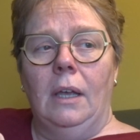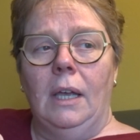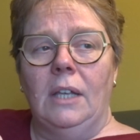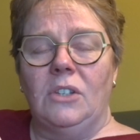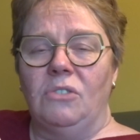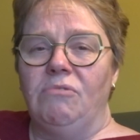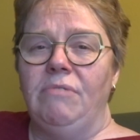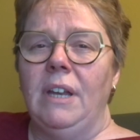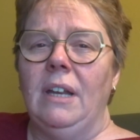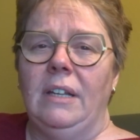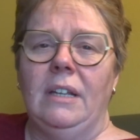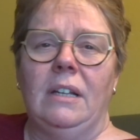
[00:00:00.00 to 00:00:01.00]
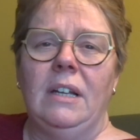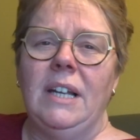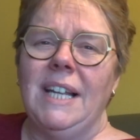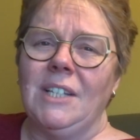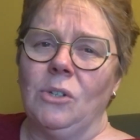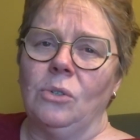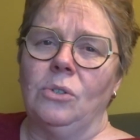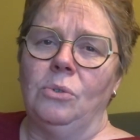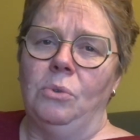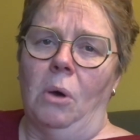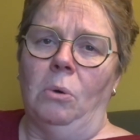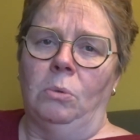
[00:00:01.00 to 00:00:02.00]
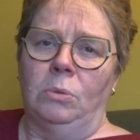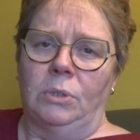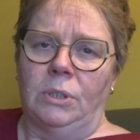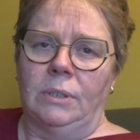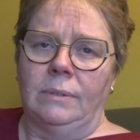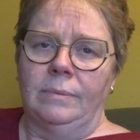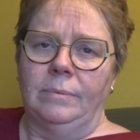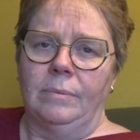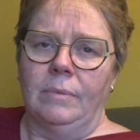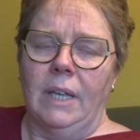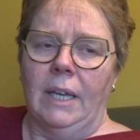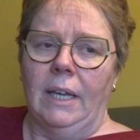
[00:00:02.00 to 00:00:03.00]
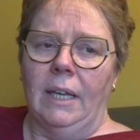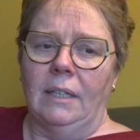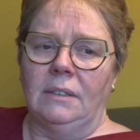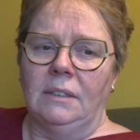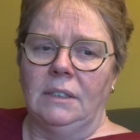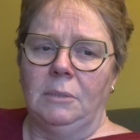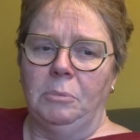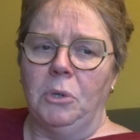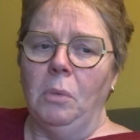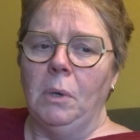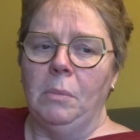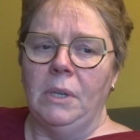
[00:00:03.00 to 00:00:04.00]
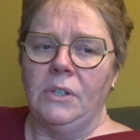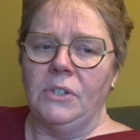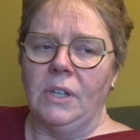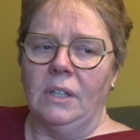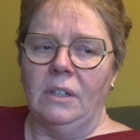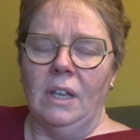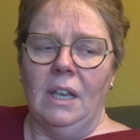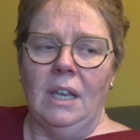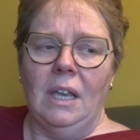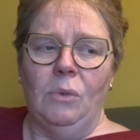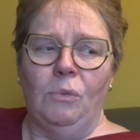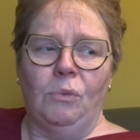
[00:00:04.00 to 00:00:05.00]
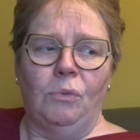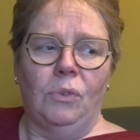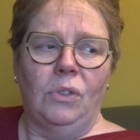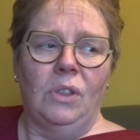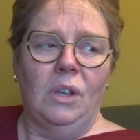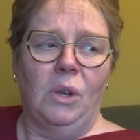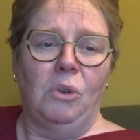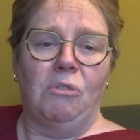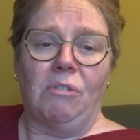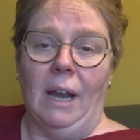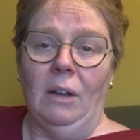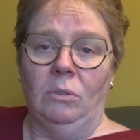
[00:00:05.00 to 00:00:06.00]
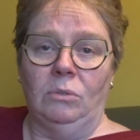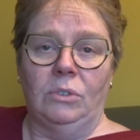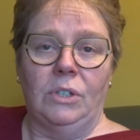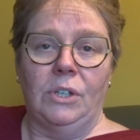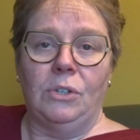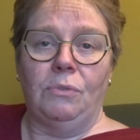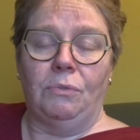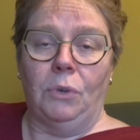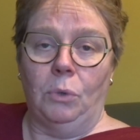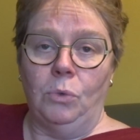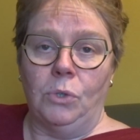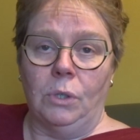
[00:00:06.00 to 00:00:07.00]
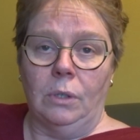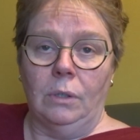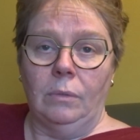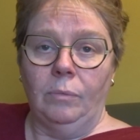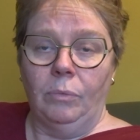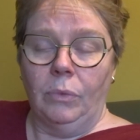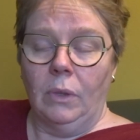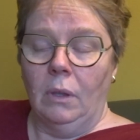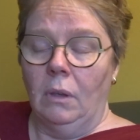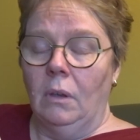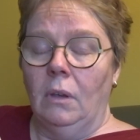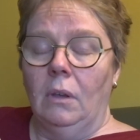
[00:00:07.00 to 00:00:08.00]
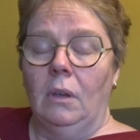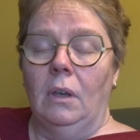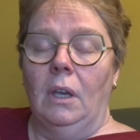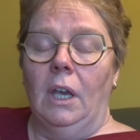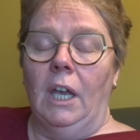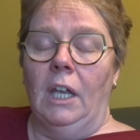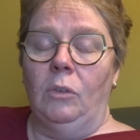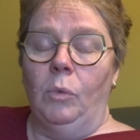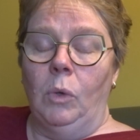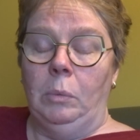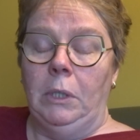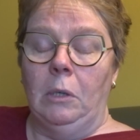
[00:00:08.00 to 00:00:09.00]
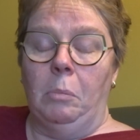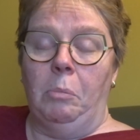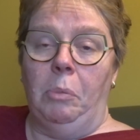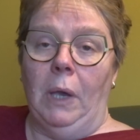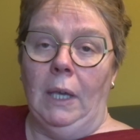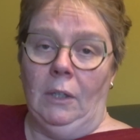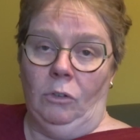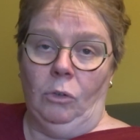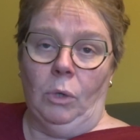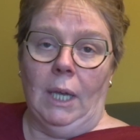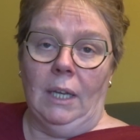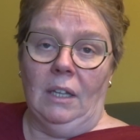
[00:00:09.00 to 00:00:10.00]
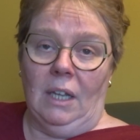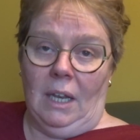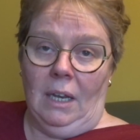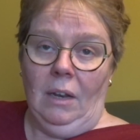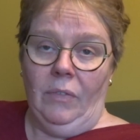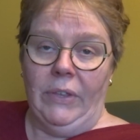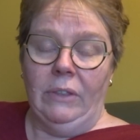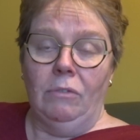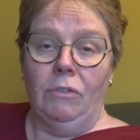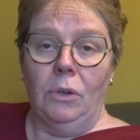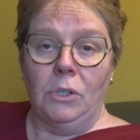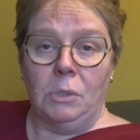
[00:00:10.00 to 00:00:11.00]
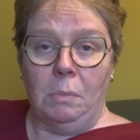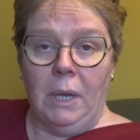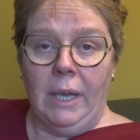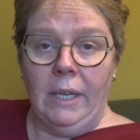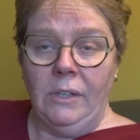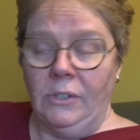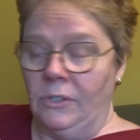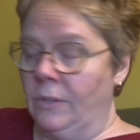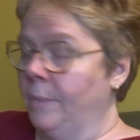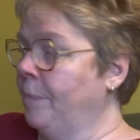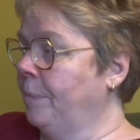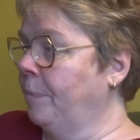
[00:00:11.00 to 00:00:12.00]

It's really a little too cold. And the problem is that if the ground is frozen, it will be a pain to get it in the first place.